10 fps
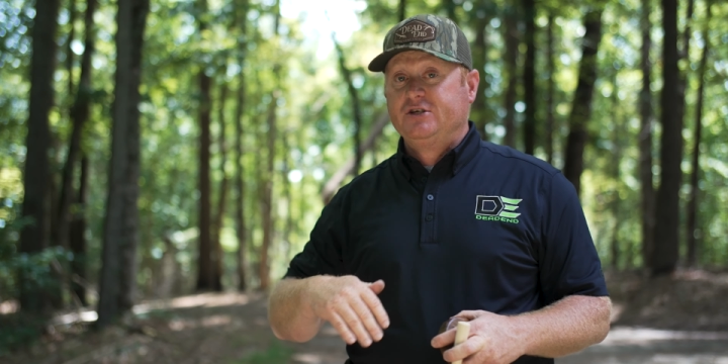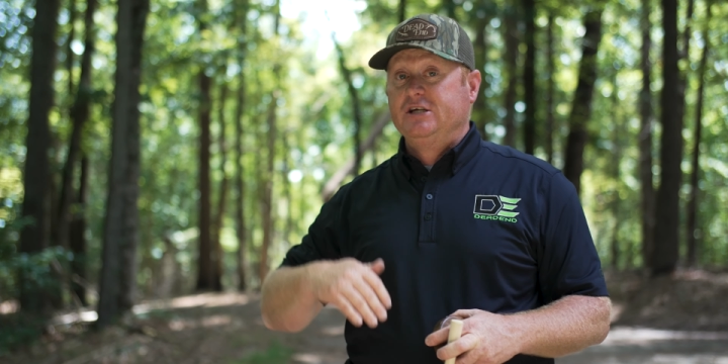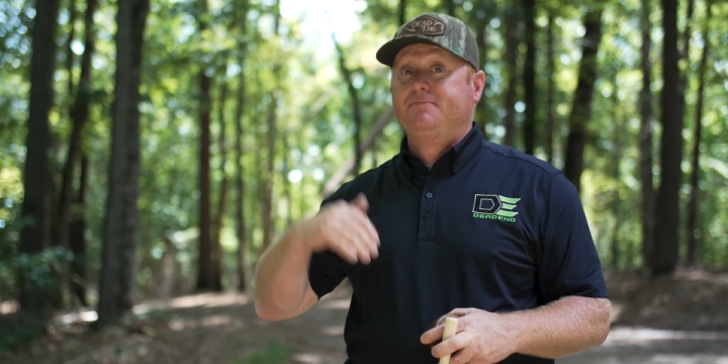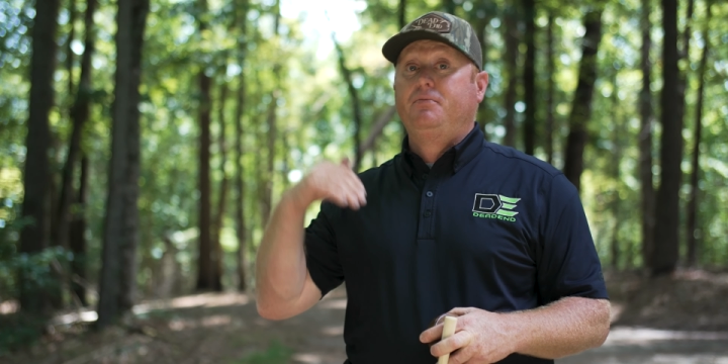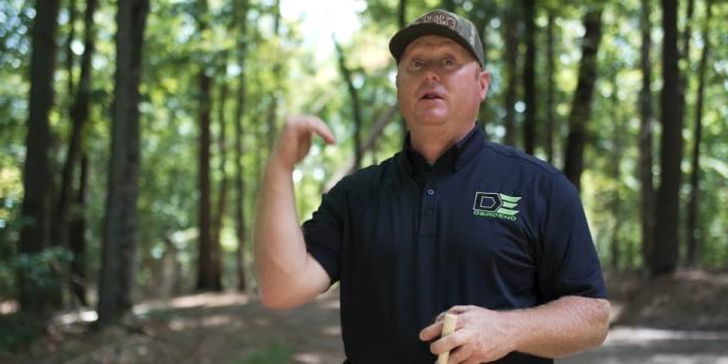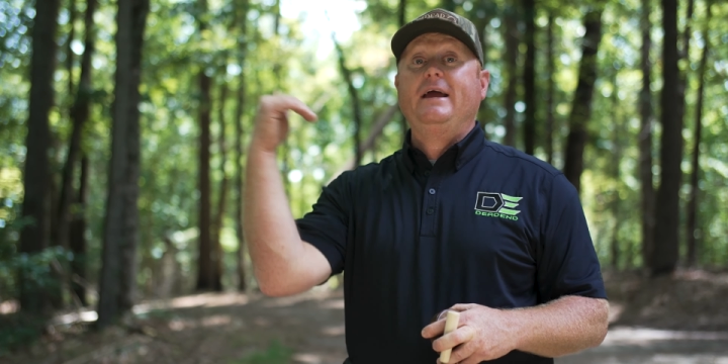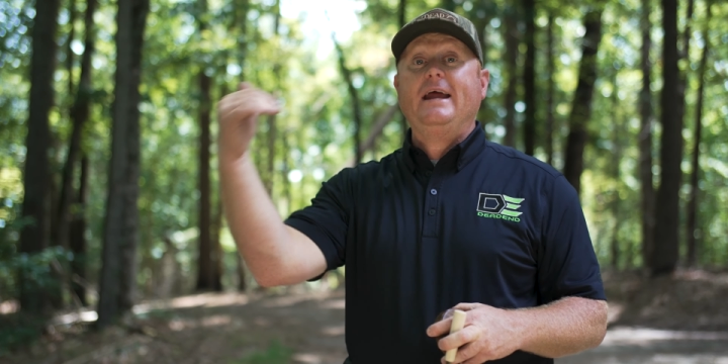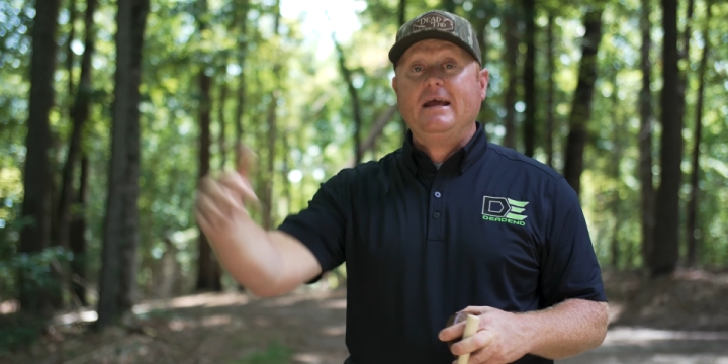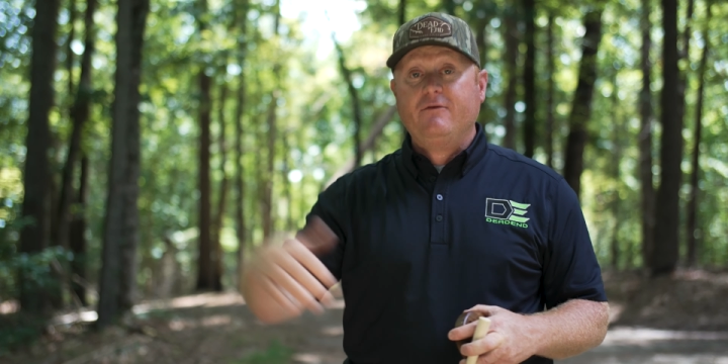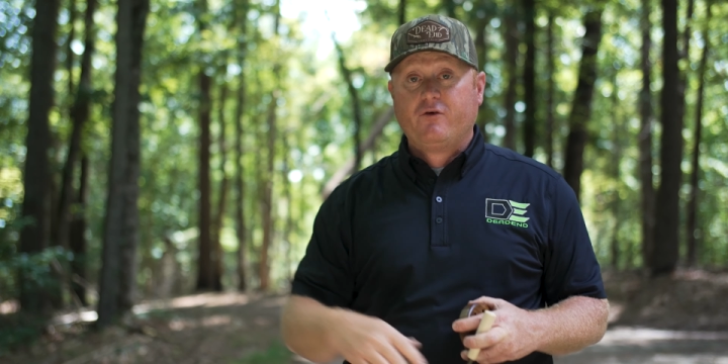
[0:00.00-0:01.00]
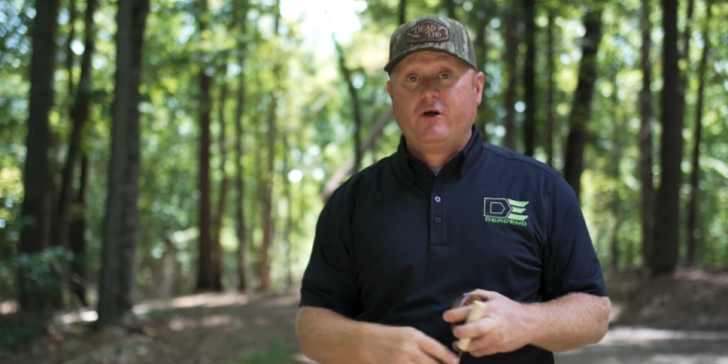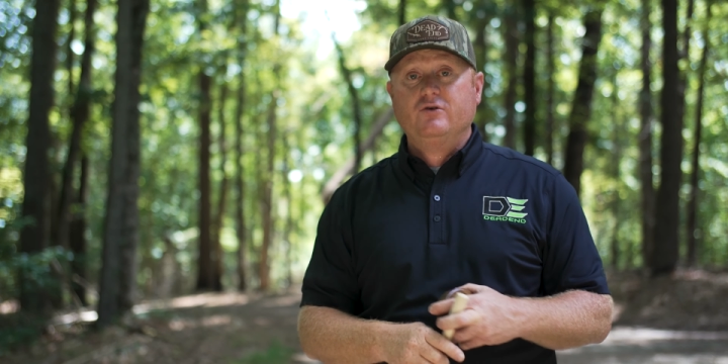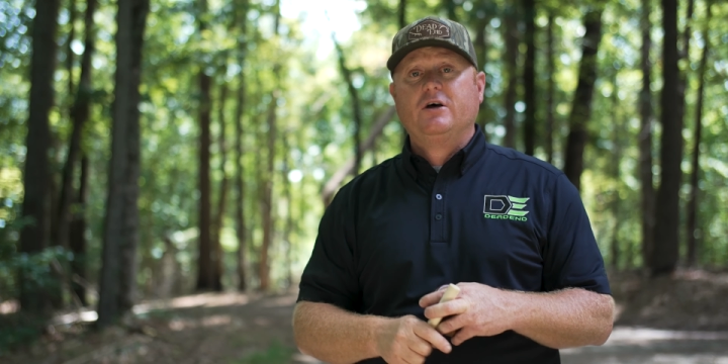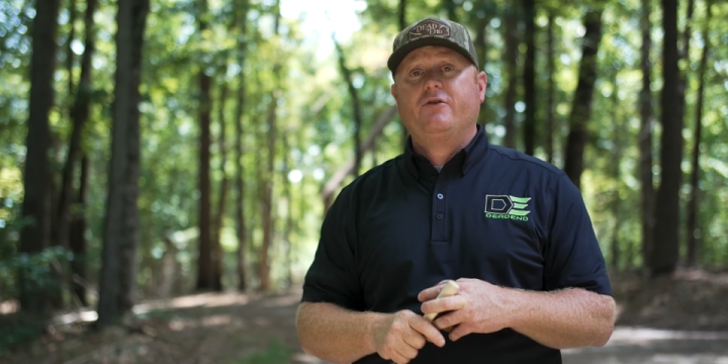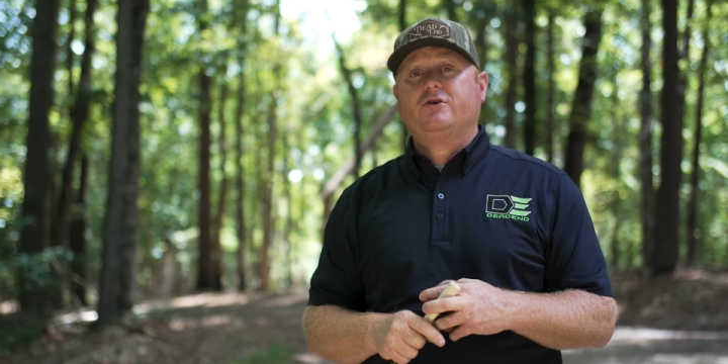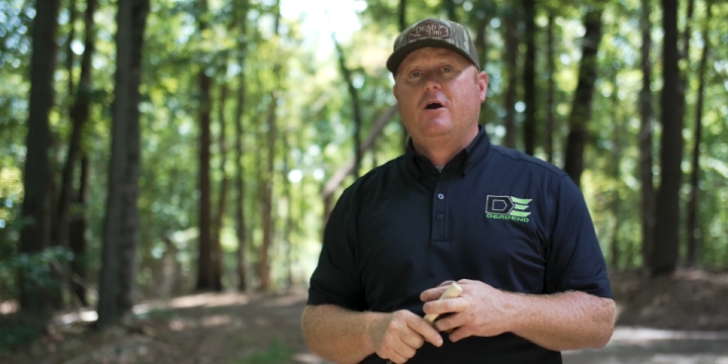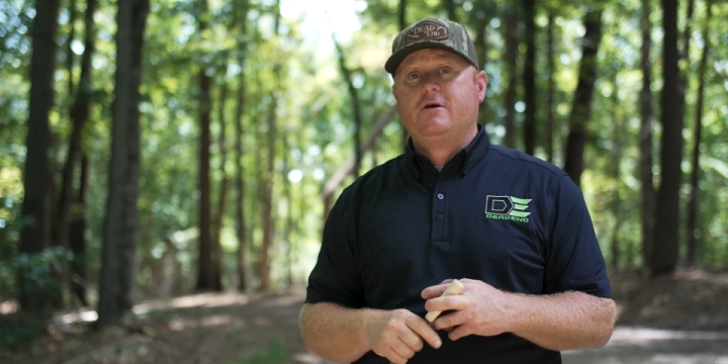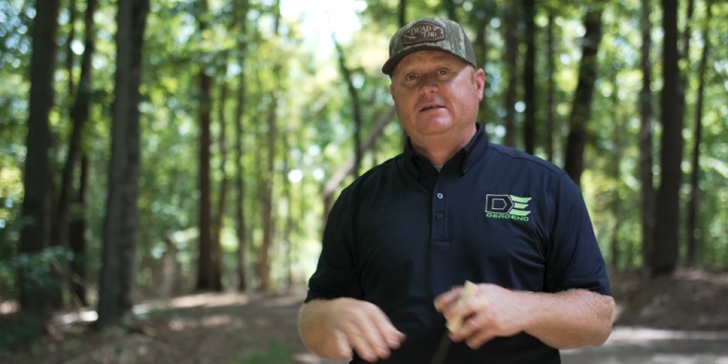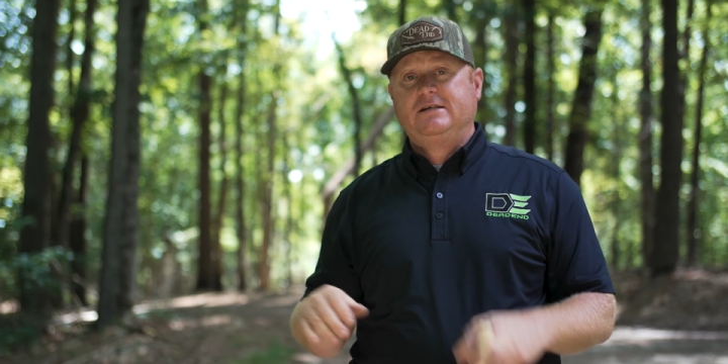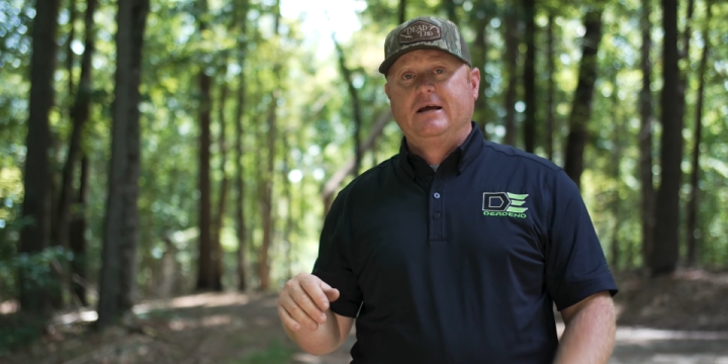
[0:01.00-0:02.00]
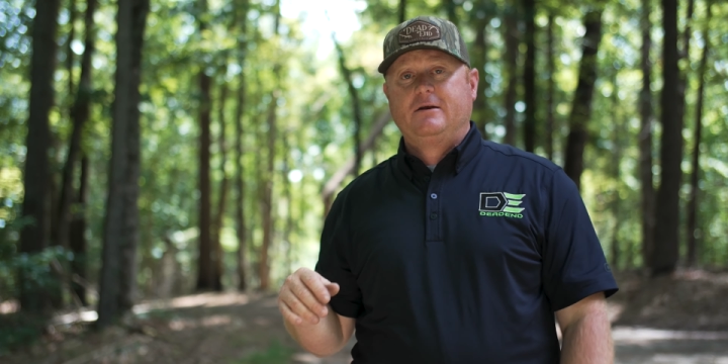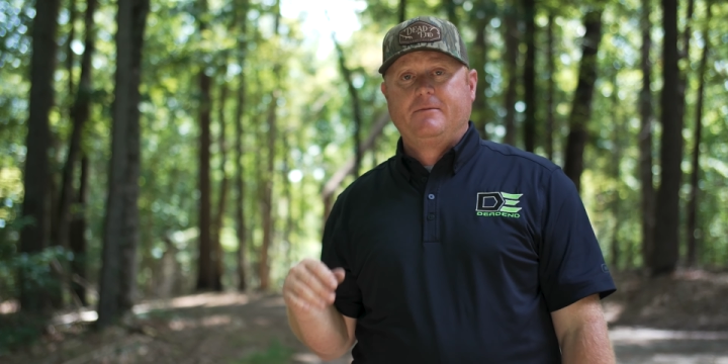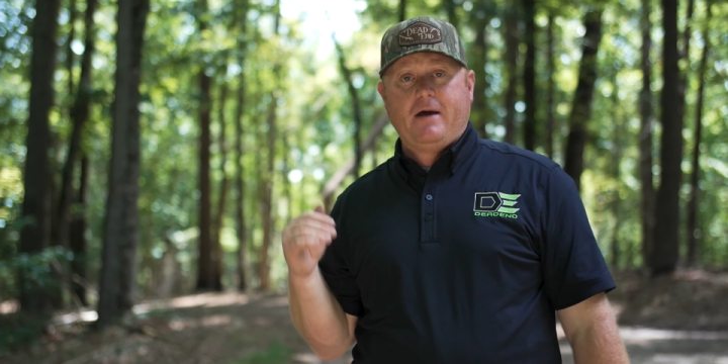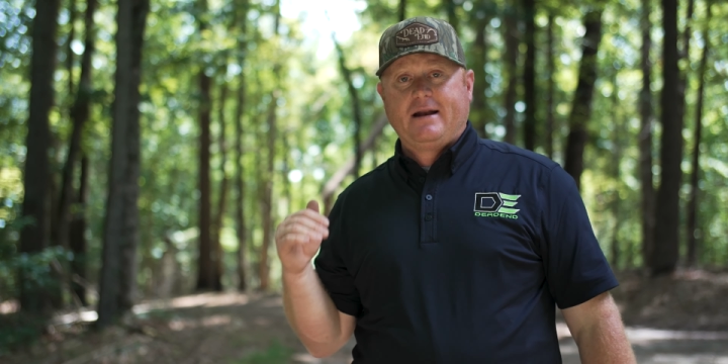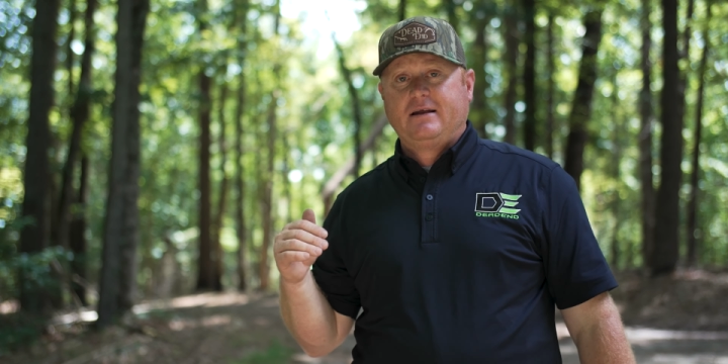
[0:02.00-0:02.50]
She's pleading for those other turkeys to get back